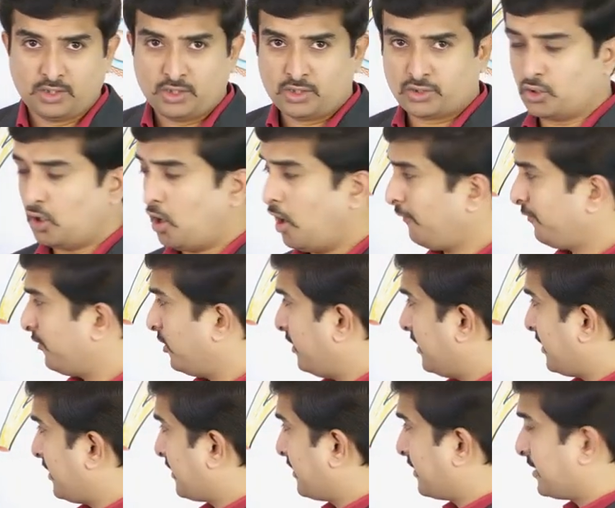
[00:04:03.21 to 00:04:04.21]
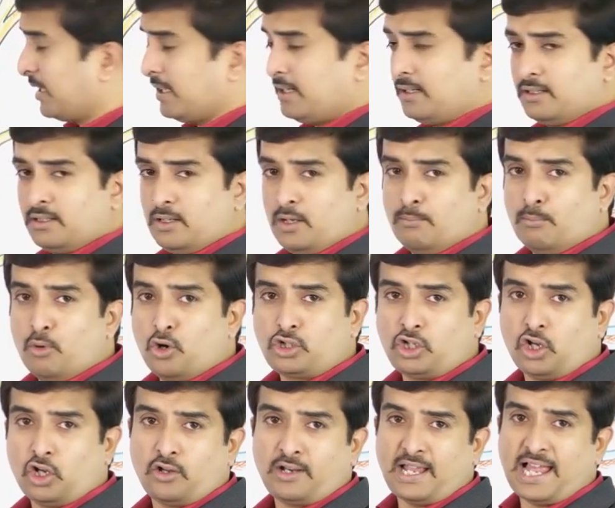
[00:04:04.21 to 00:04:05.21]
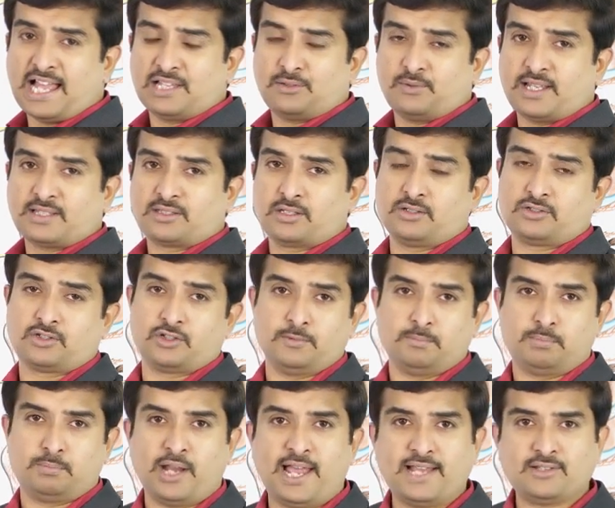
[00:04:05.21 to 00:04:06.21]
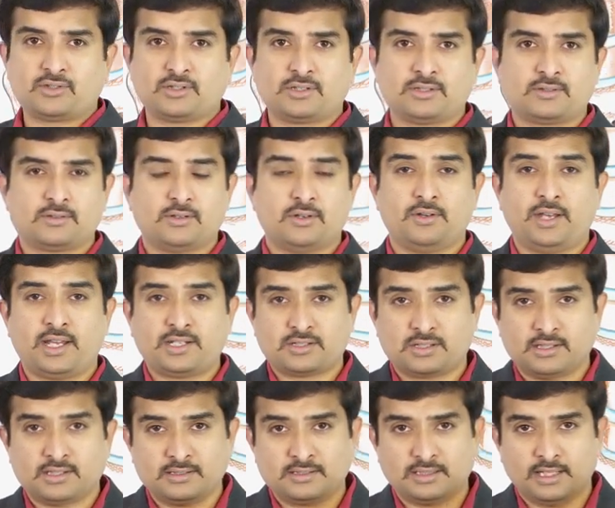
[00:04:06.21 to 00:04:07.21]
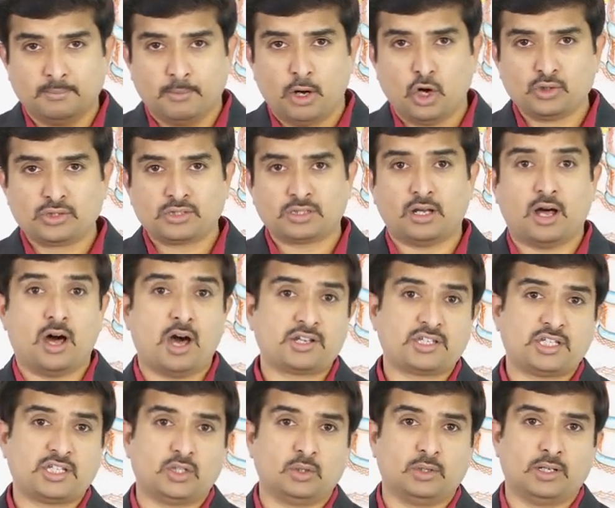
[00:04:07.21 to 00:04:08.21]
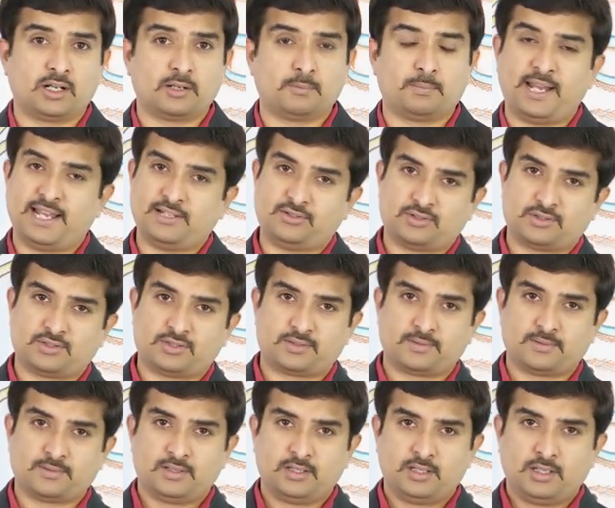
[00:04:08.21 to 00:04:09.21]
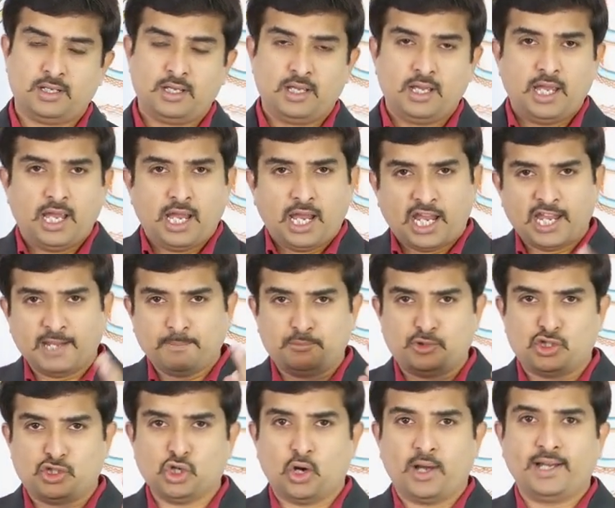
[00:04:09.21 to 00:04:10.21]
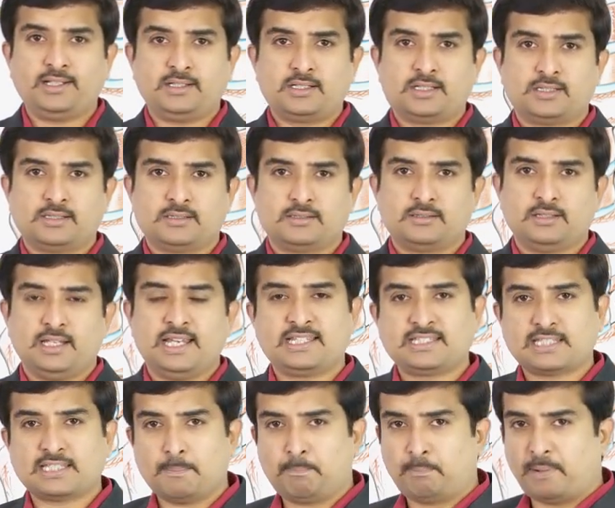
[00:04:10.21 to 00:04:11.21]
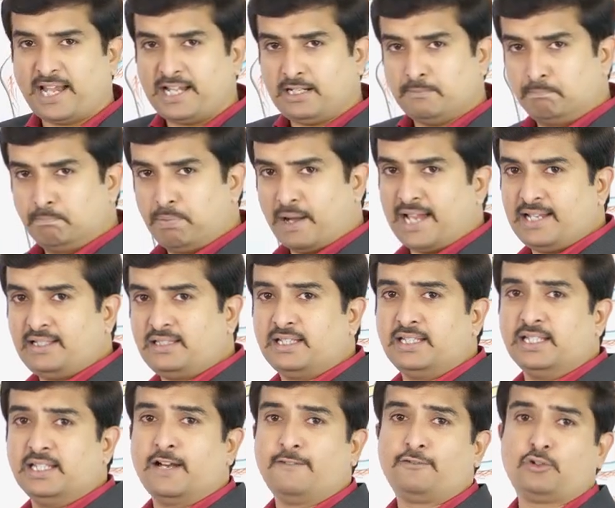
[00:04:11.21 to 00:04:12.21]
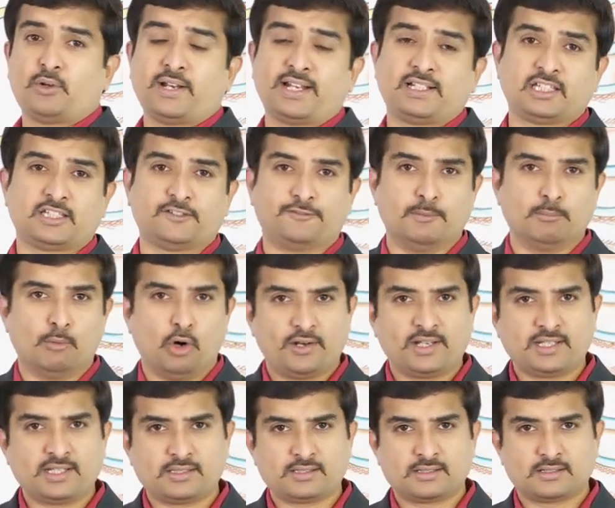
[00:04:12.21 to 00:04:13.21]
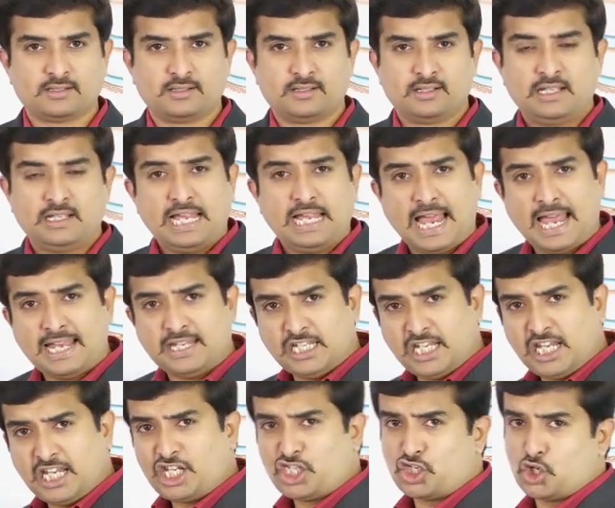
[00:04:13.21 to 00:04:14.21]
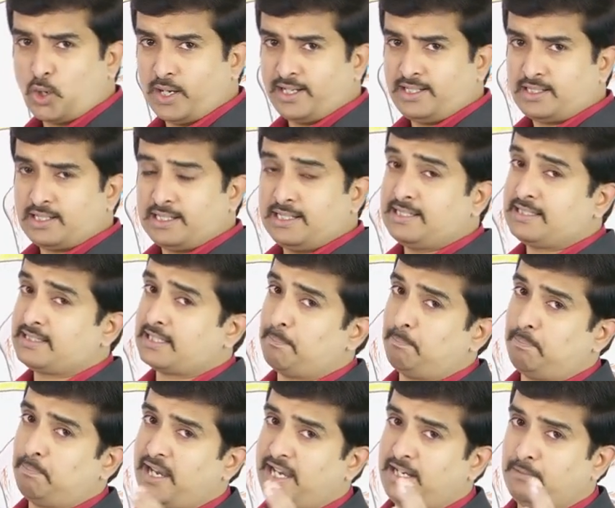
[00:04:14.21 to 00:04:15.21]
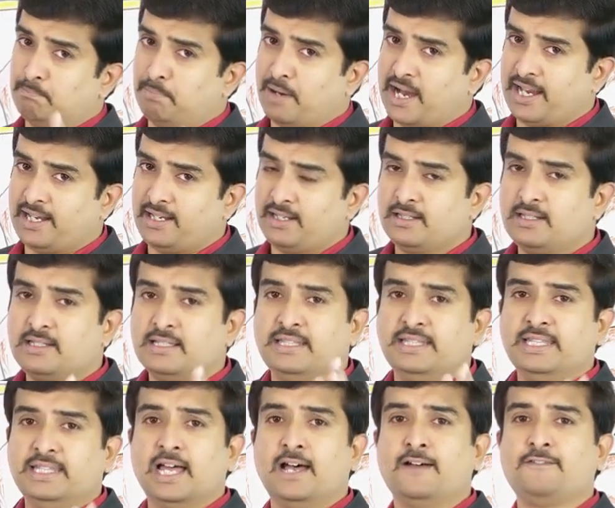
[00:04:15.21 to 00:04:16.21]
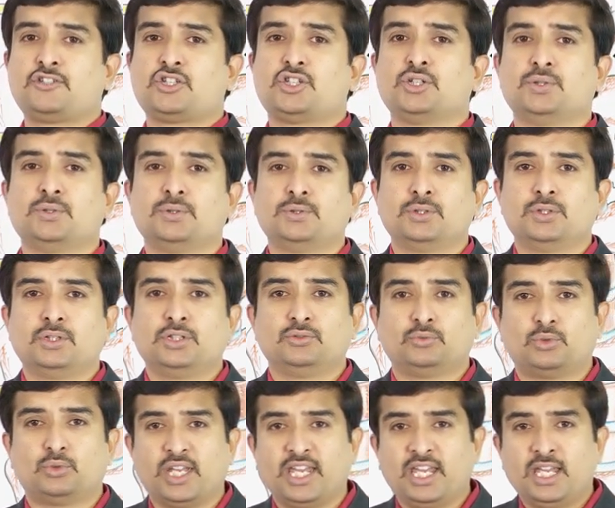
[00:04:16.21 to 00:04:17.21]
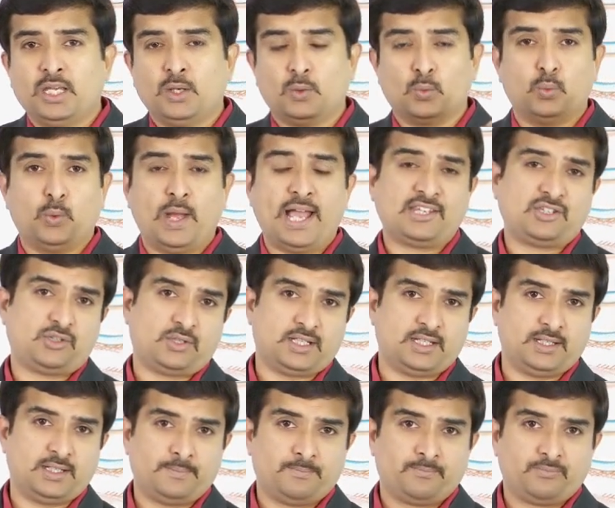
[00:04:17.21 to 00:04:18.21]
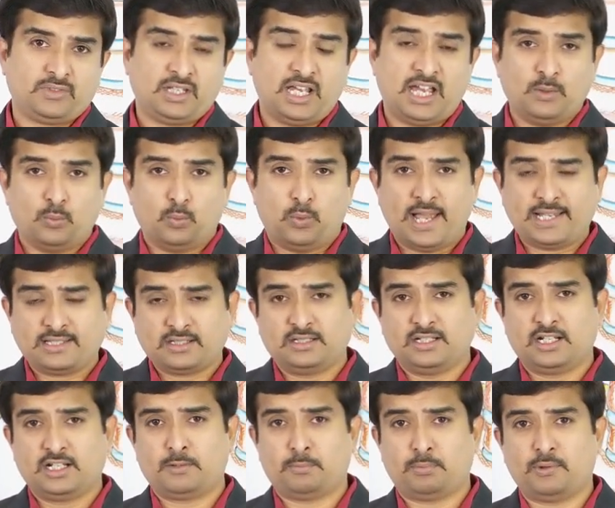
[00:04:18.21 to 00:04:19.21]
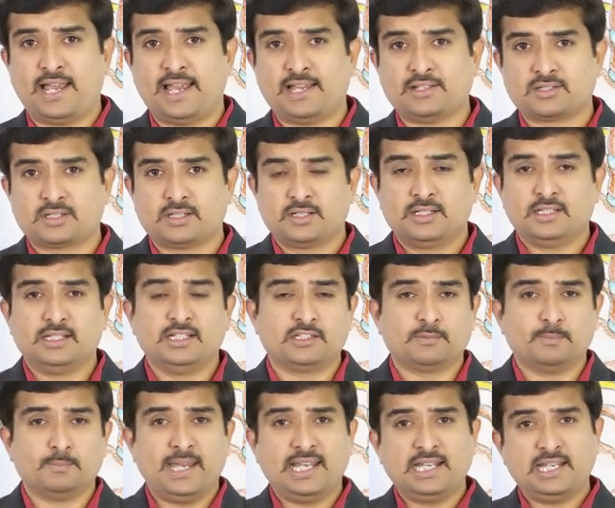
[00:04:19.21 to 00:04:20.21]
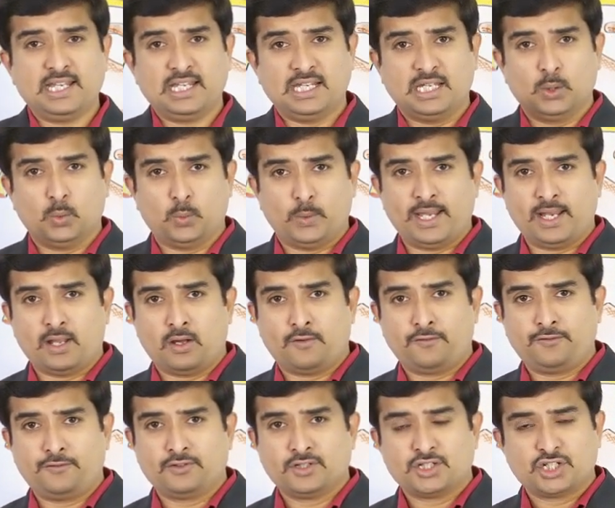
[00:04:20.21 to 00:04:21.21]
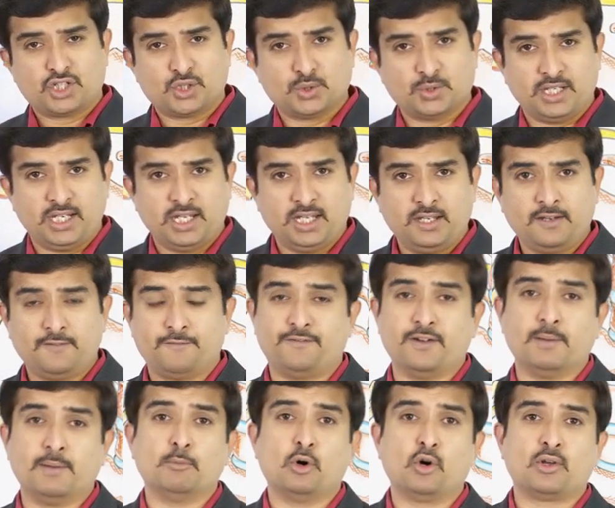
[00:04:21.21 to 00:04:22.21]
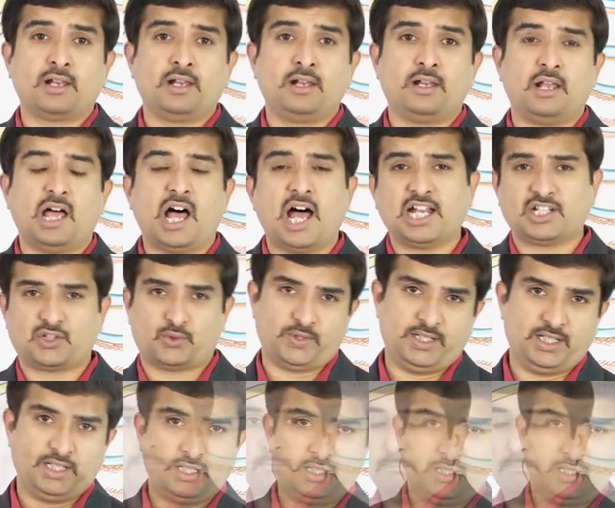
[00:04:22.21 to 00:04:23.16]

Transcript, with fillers: So after discussing motor as well as sensory branches, next is about articular branches. Hip joint is supplied by the nerve to rectus femoris, and knee joint is supplied by nerve to 3 vasti, and vascular branch is mainly given off to the femoral artery.